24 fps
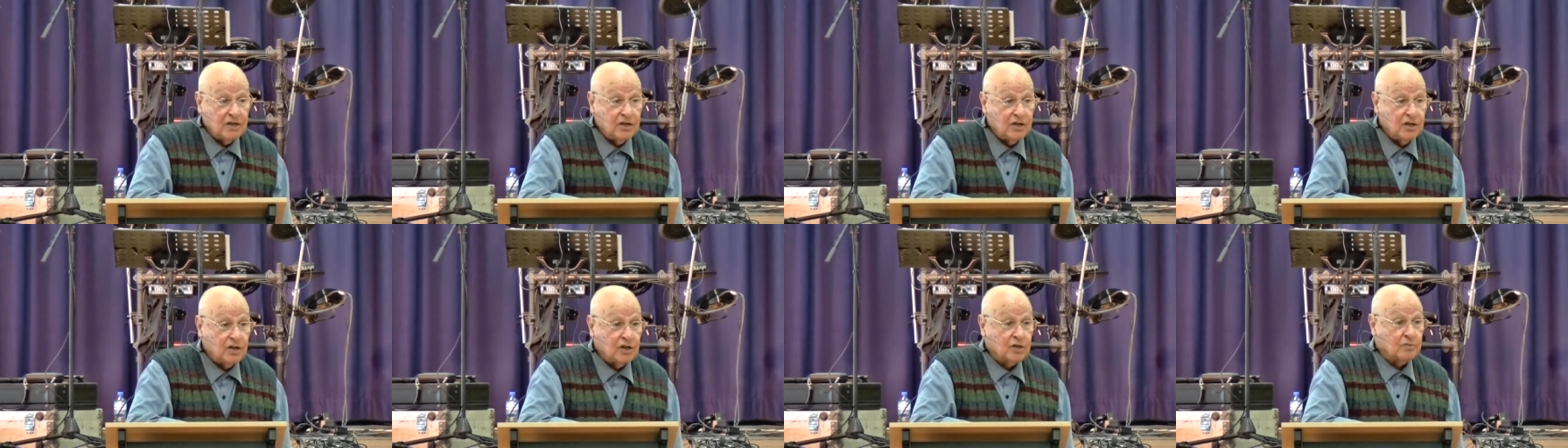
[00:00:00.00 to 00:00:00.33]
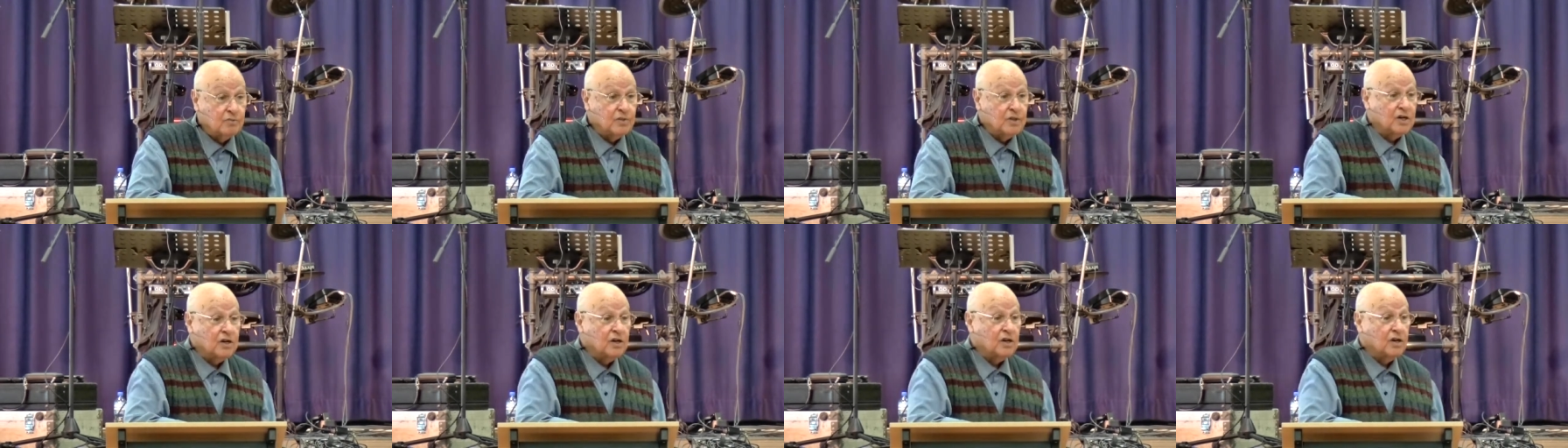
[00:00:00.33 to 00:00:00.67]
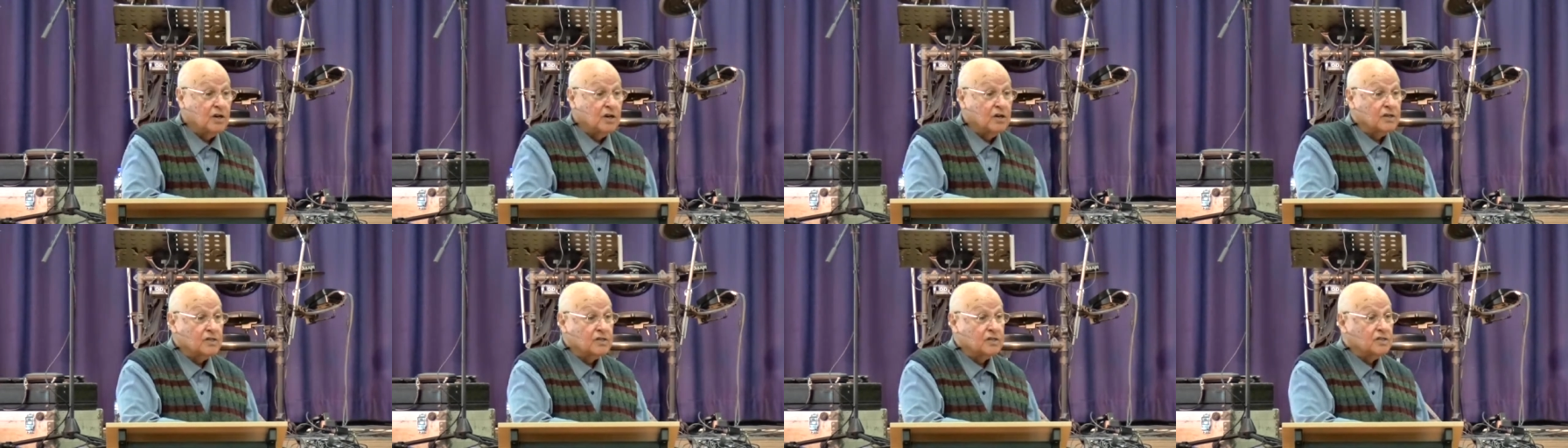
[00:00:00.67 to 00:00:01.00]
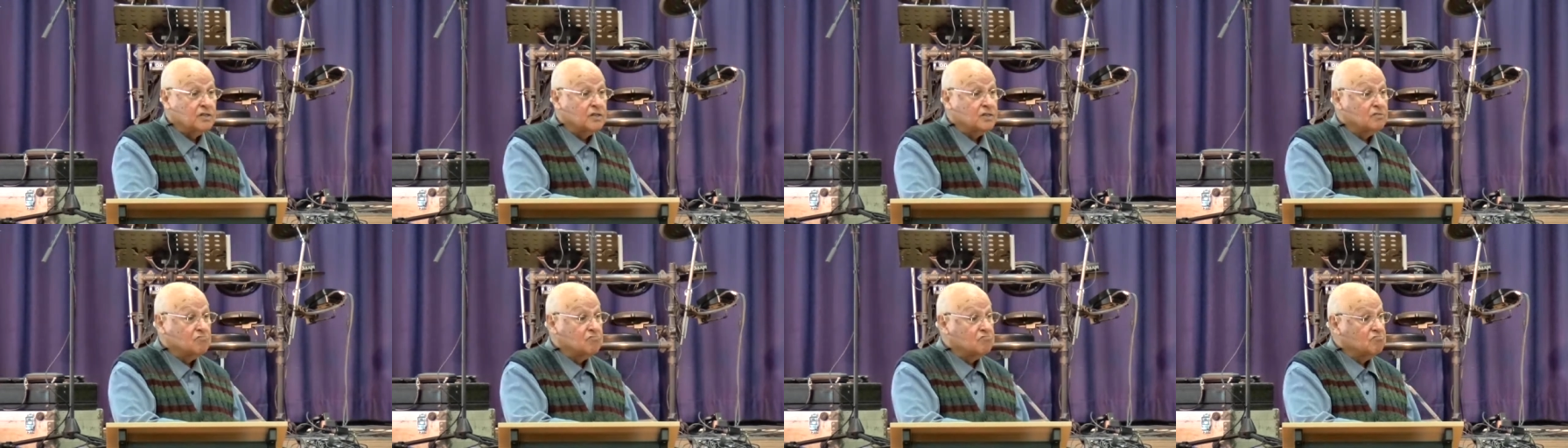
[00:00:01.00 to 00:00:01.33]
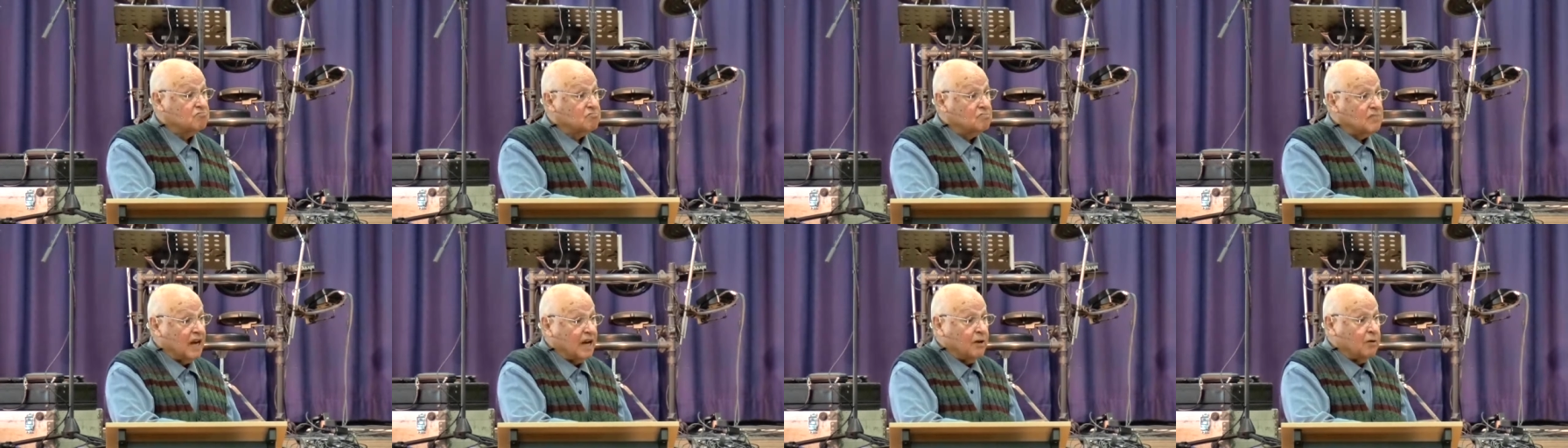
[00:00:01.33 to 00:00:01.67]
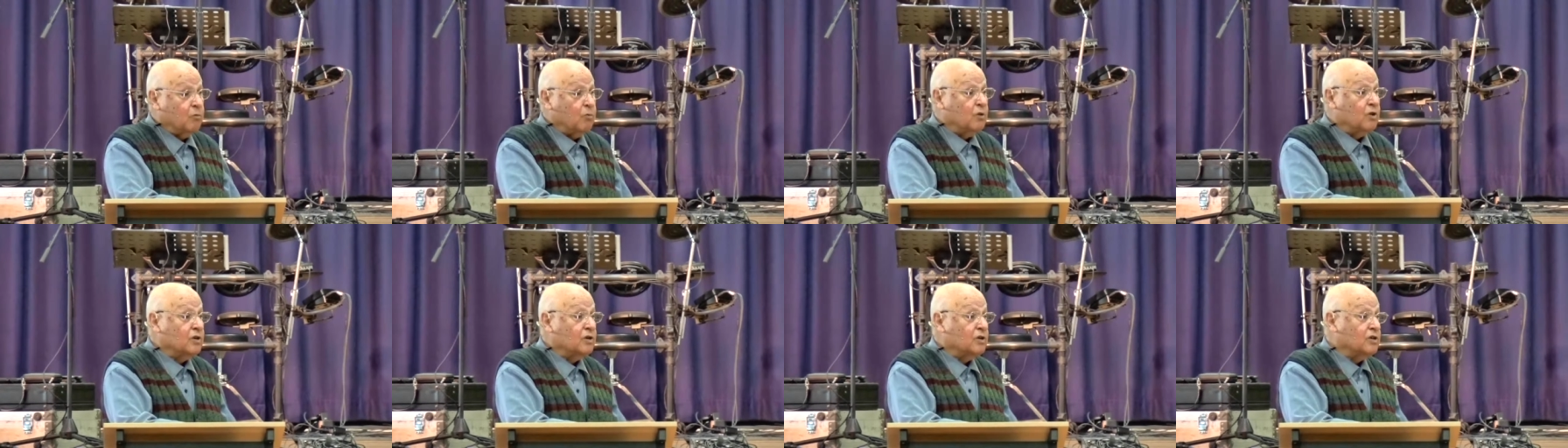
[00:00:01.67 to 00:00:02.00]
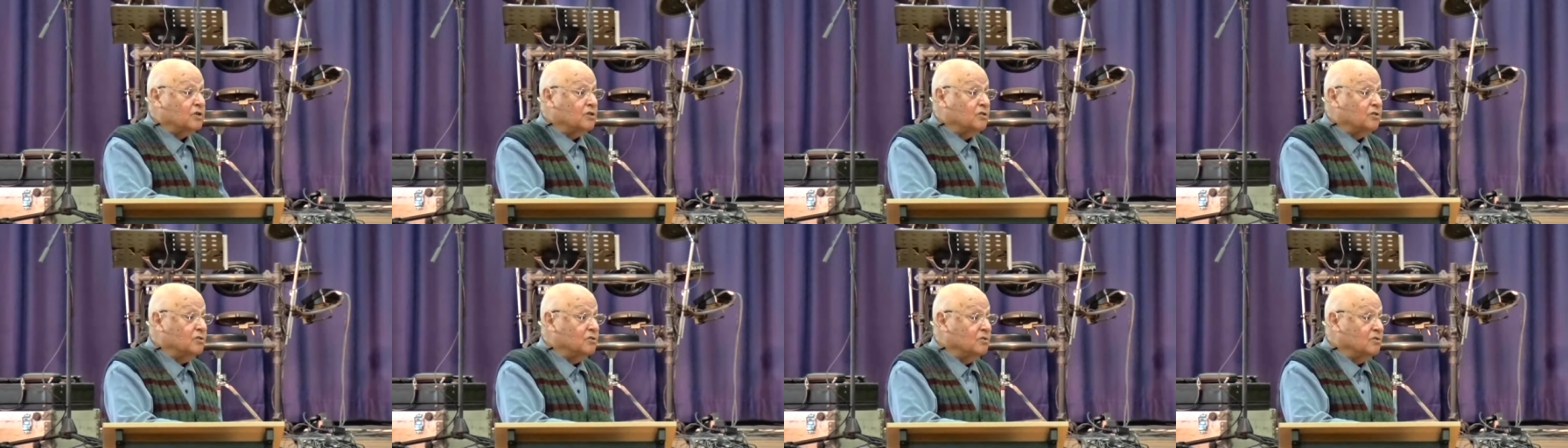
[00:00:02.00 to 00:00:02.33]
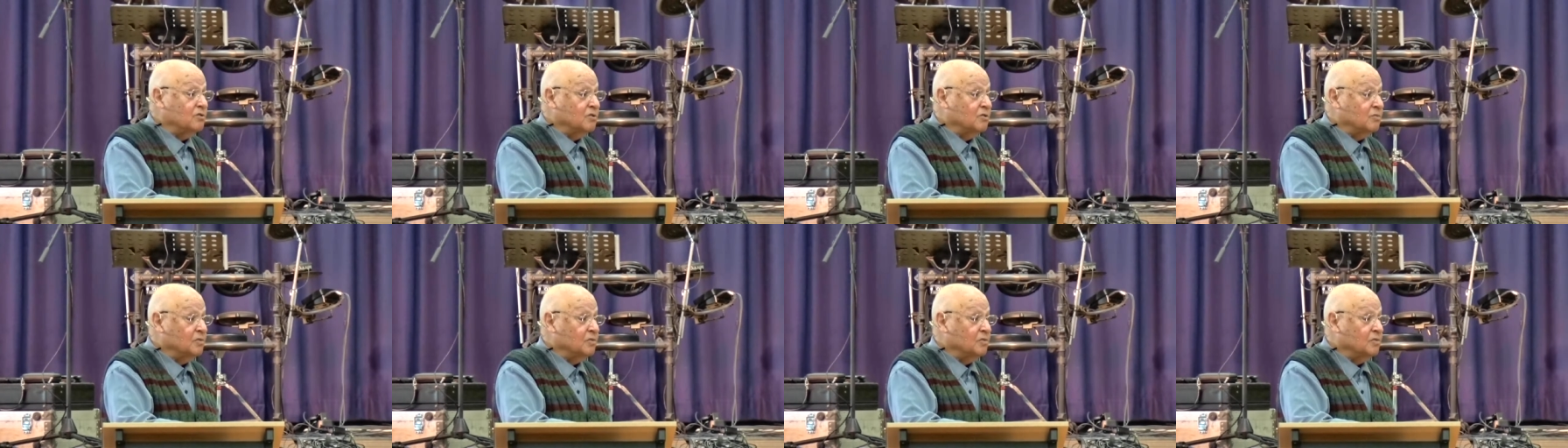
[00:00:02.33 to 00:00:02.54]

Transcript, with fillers: not because I wanted to